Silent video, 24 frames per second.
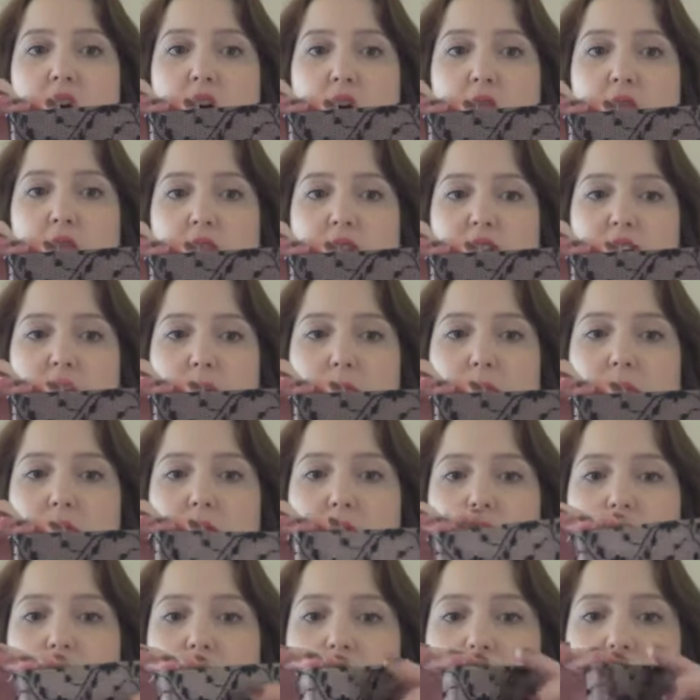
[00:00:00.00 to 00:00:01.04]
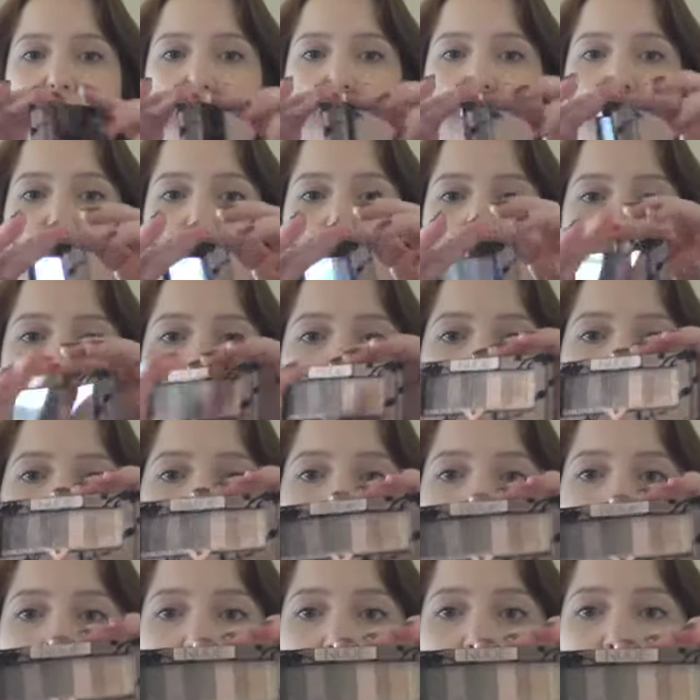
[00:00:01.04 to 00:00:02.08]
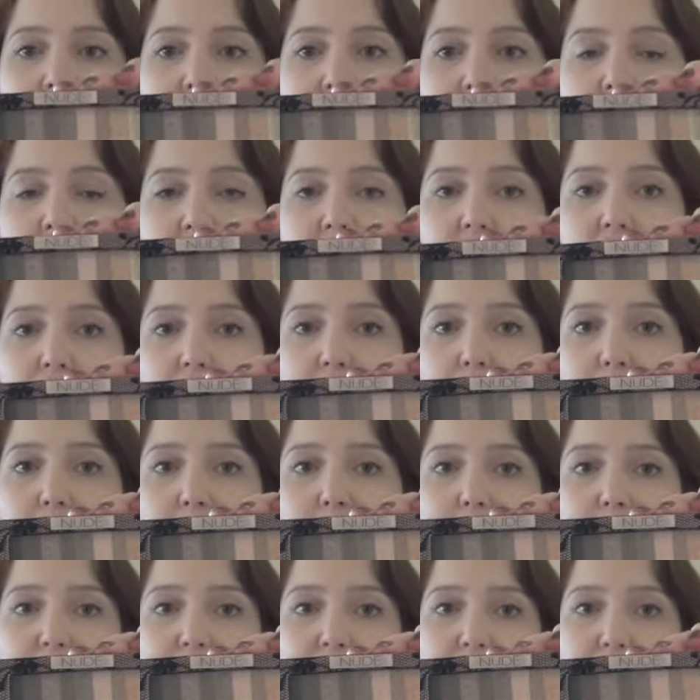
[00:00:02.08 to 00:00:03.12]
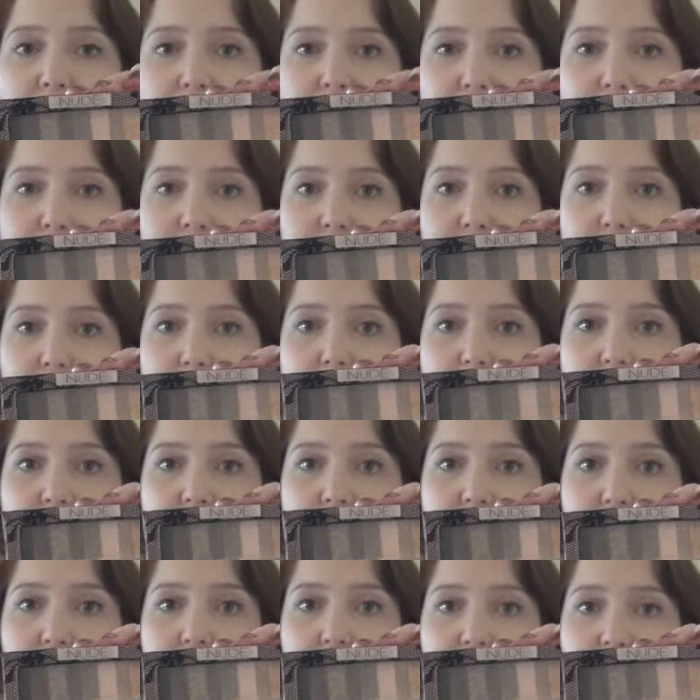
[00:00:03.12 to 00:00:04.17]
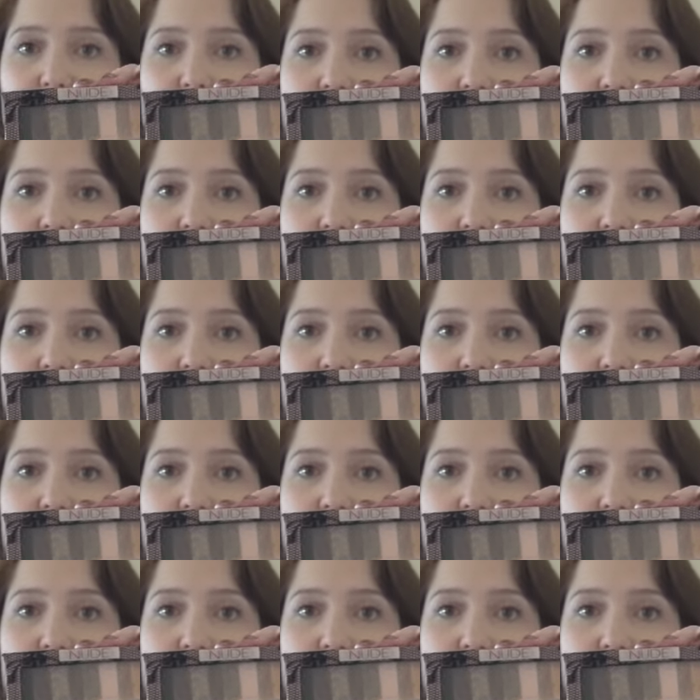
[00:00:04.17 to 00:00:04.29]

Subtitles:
over top of like a pink plastic material.